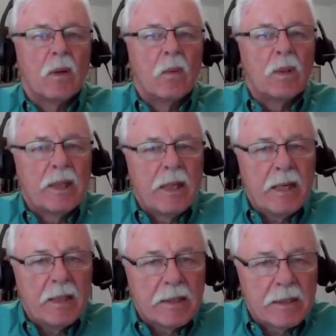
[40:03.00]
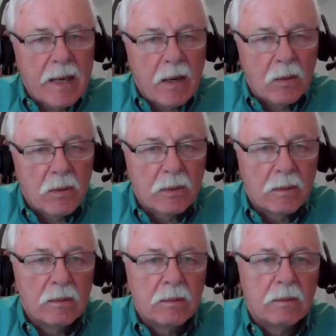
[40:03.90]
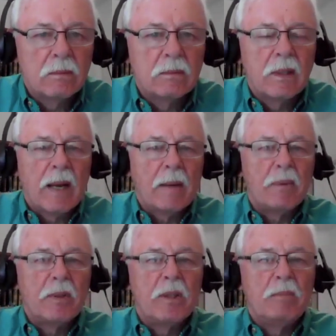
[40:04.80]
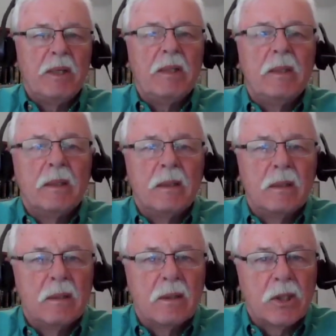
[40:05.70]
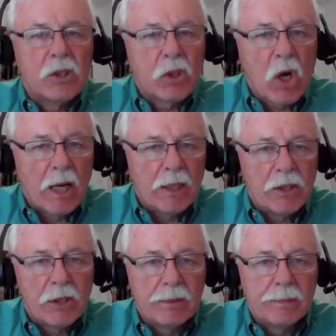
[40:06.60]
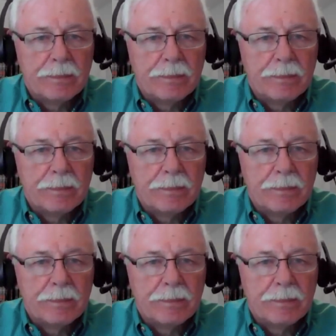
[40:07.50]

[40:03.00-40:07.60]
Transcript: Well, the king of the South happened to be the Sauds.